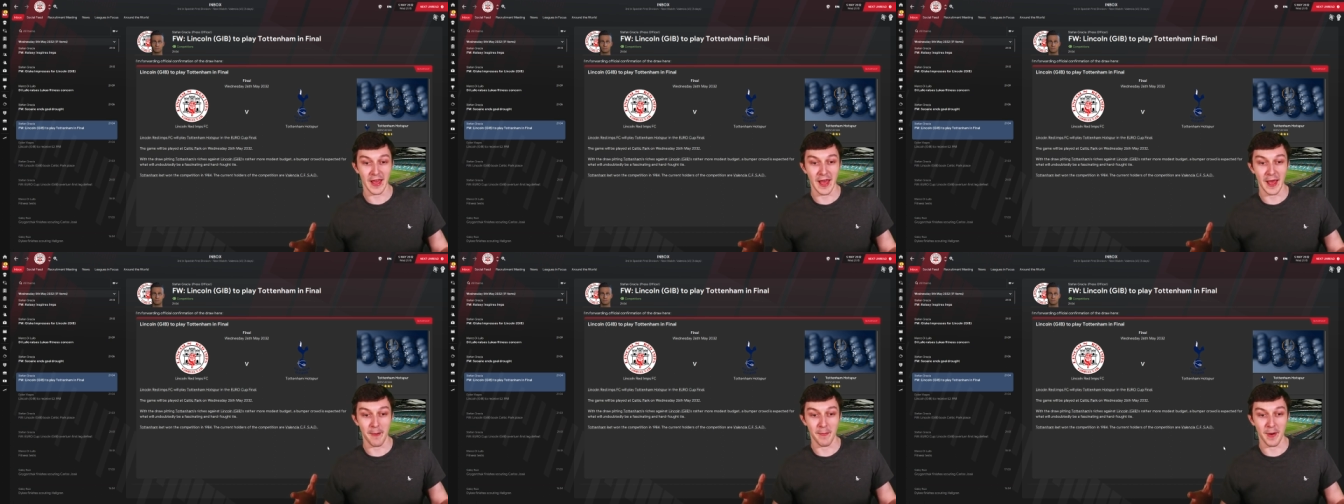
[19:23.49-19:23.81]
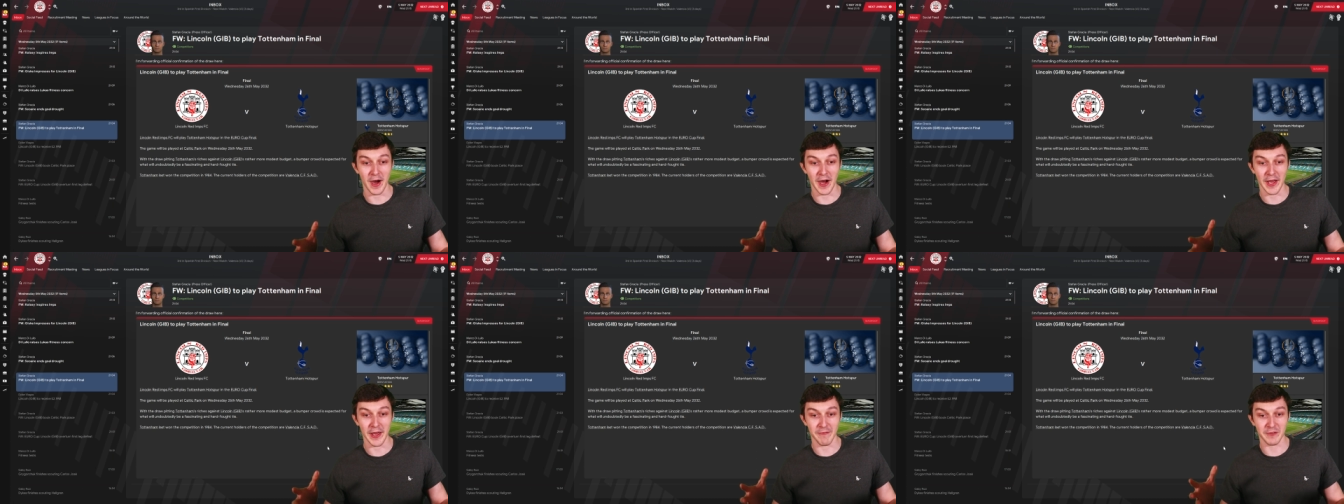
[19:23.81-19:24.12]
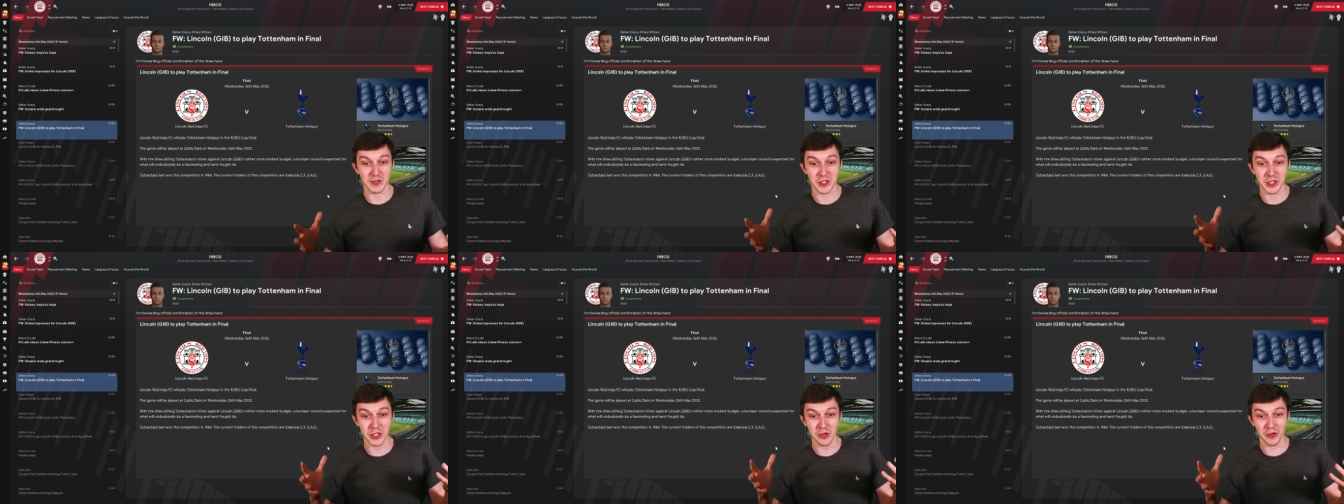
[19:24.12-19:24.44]
um, I have
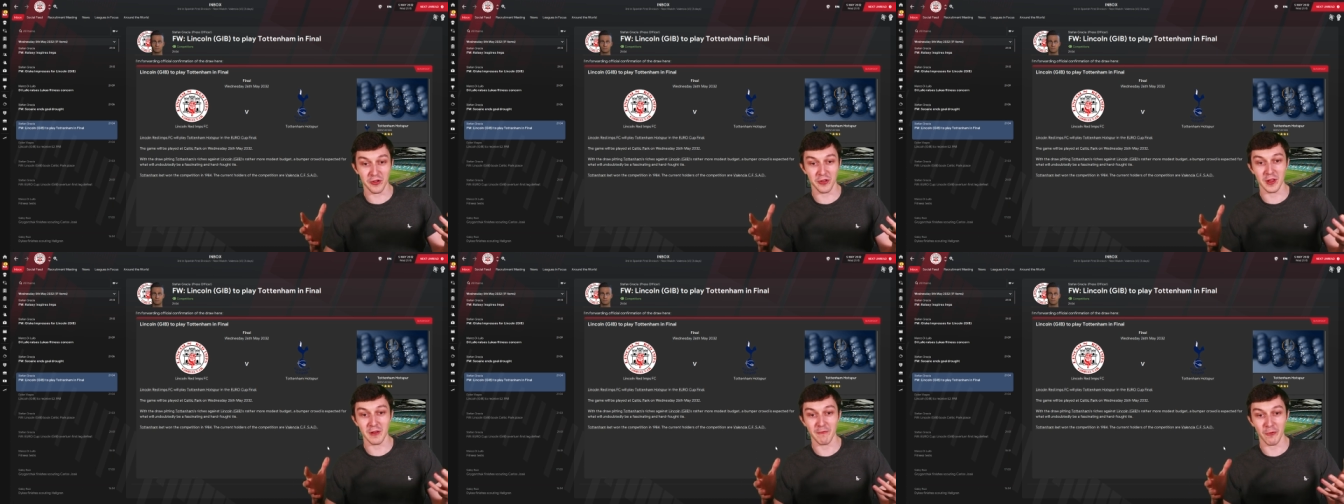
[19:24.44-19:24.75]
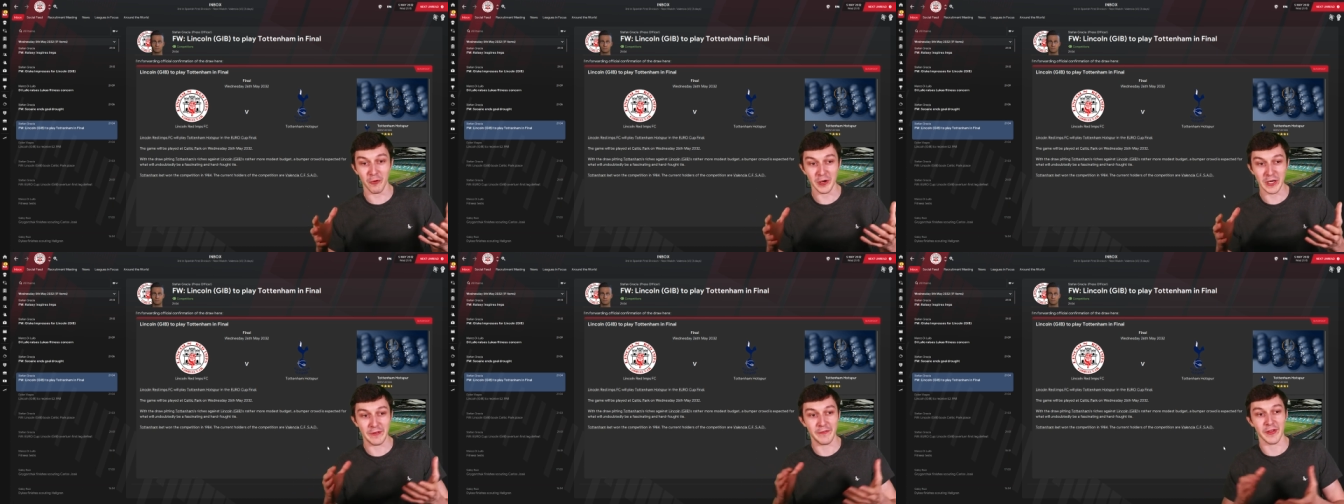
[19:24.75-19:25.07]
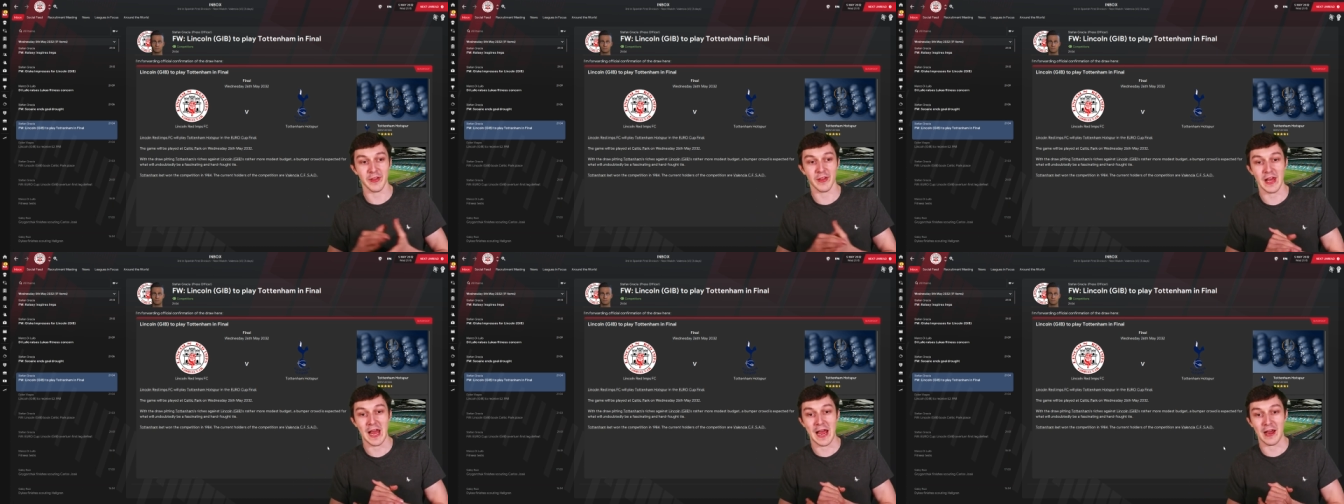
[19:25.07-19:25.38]
just avoided a
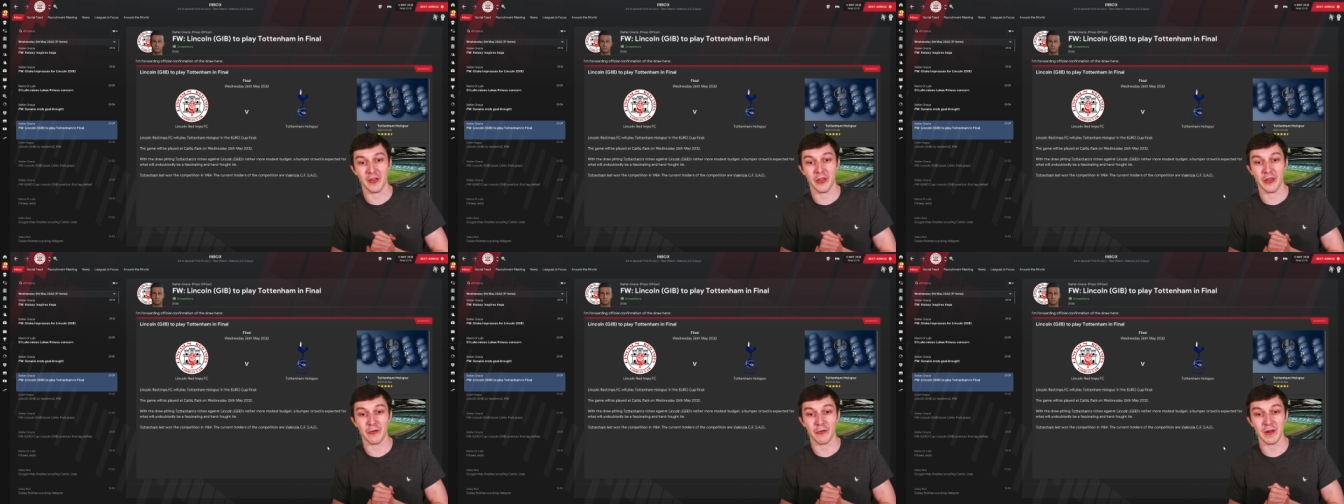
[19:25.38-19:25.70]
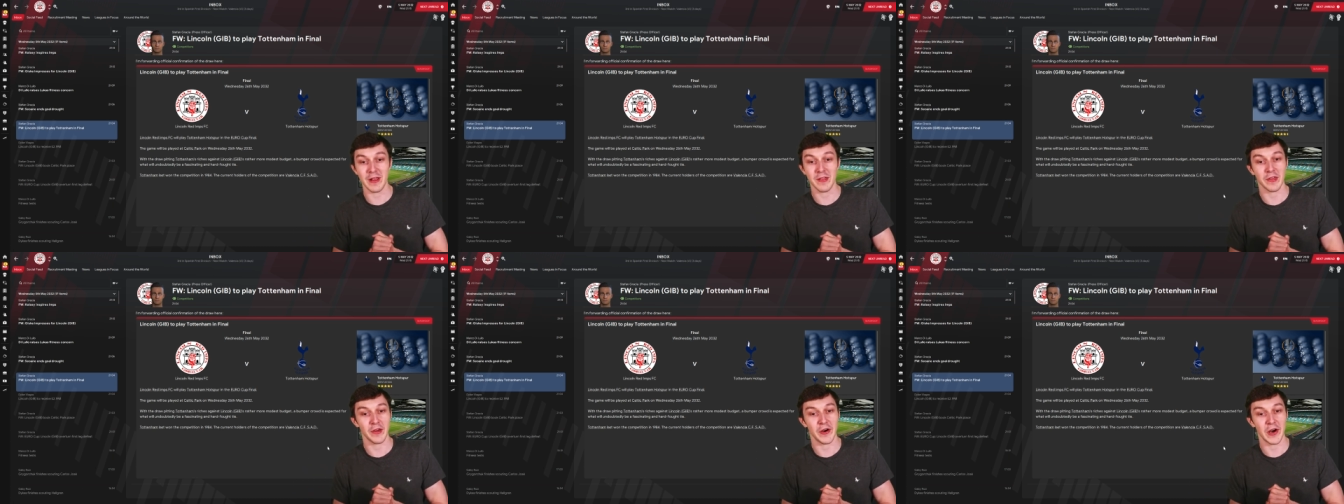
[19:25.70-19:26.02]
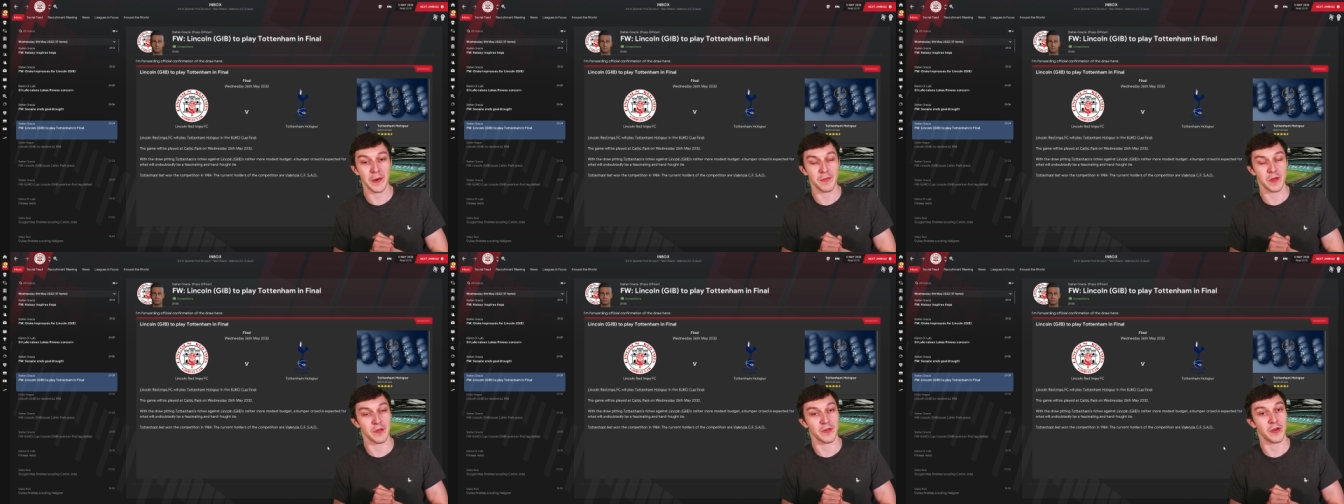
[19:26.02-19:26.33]
sack three
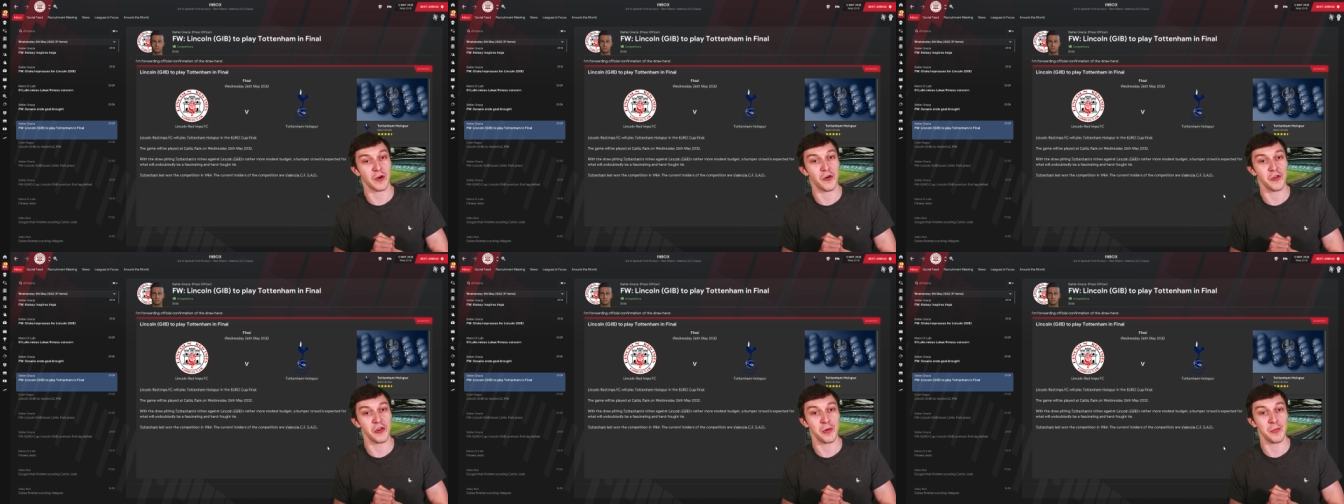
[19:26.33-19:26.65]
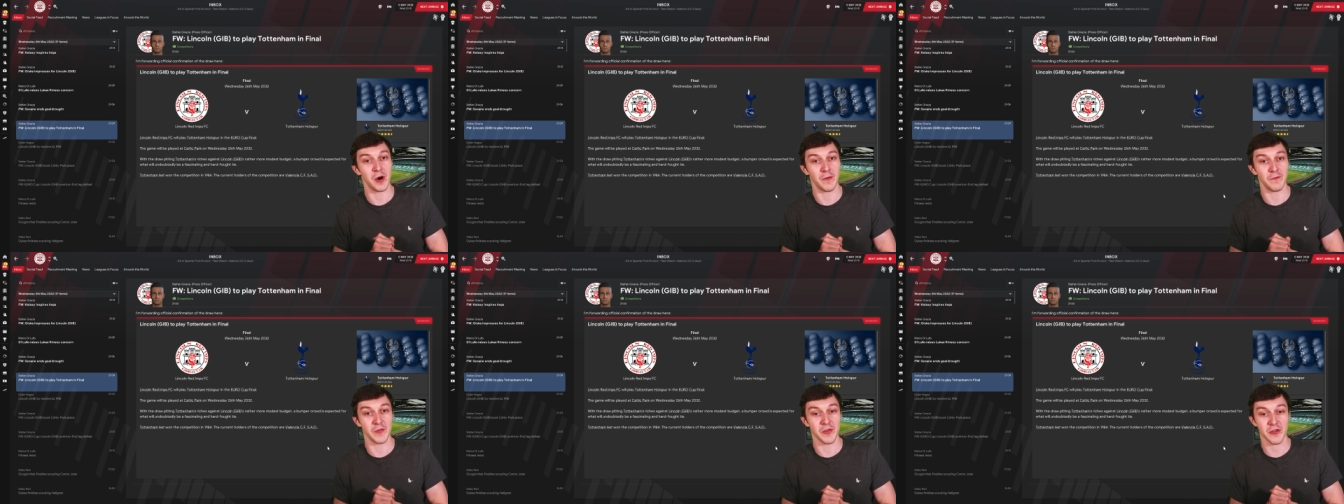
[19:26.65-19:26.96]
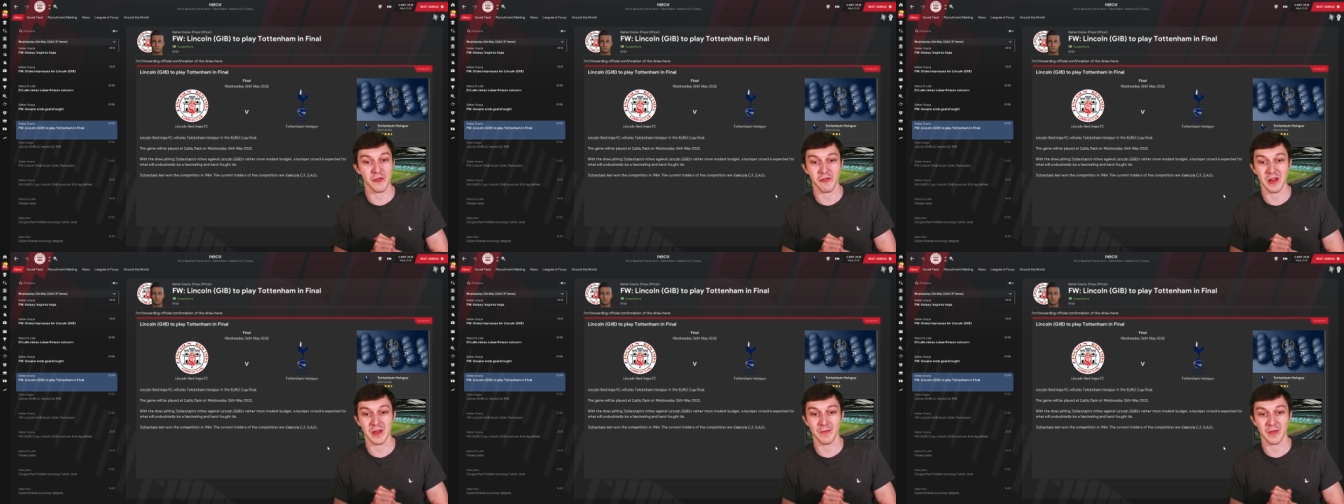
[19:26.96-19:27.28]
times at Tottenham on the
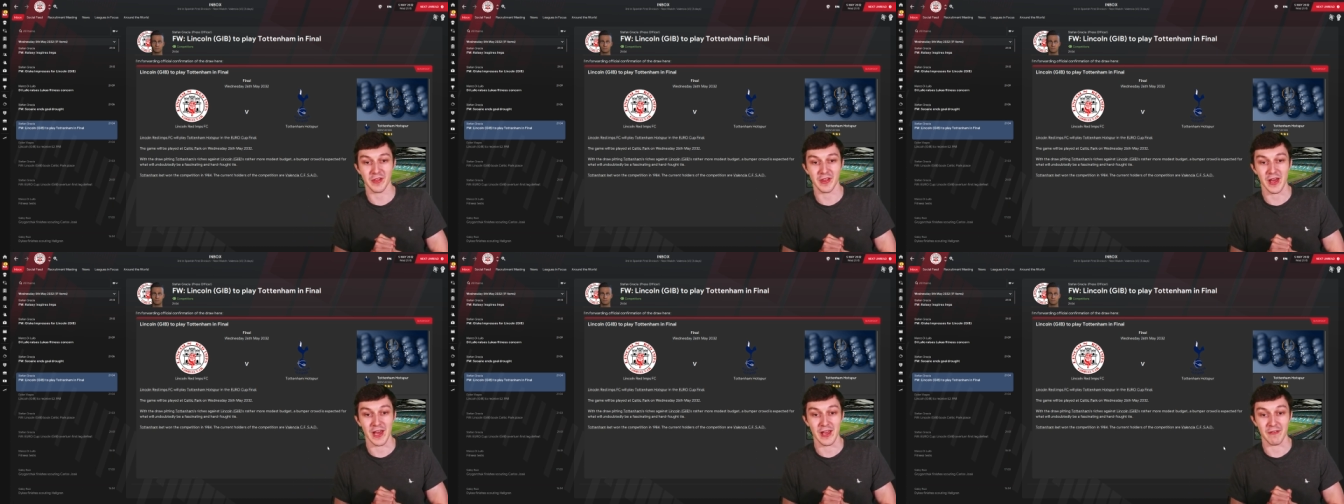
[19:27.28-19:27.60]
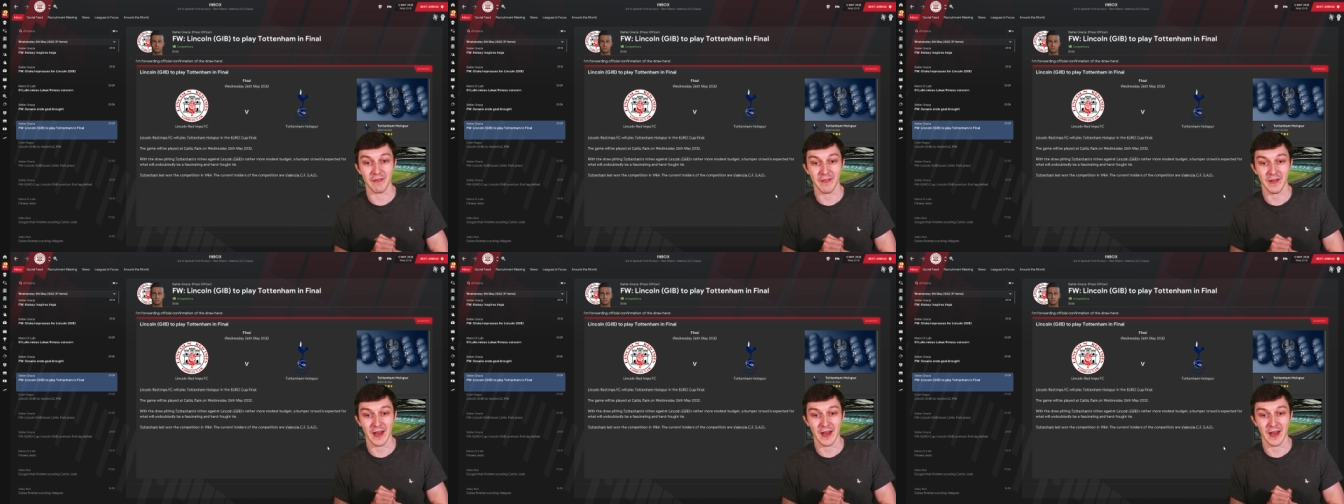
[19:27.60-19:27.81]
stream save.